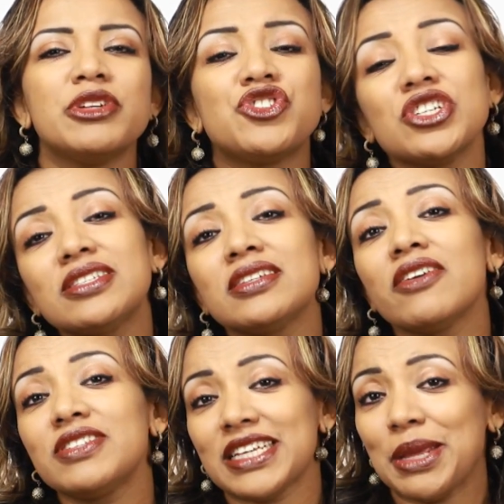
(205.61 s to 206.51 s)
Just
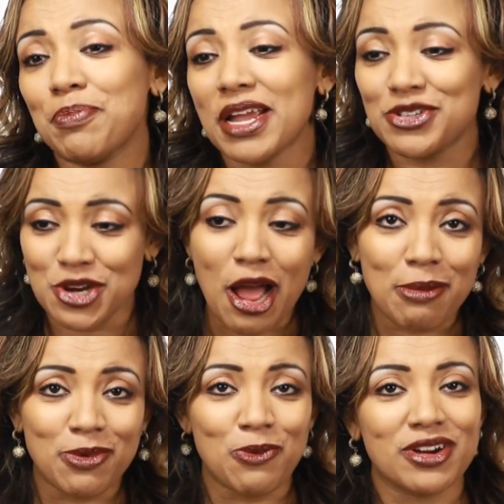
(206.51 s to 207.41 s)
enough to keep my
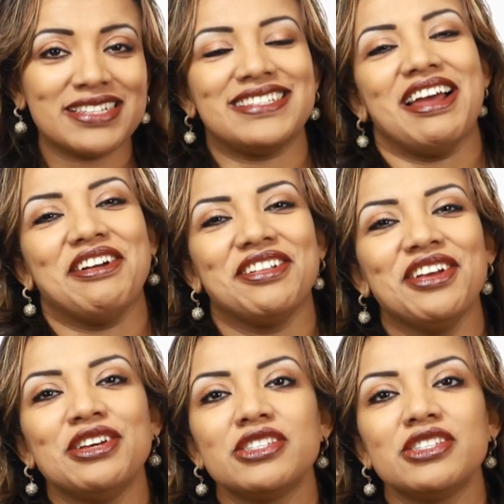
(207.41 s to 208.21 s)
job work style.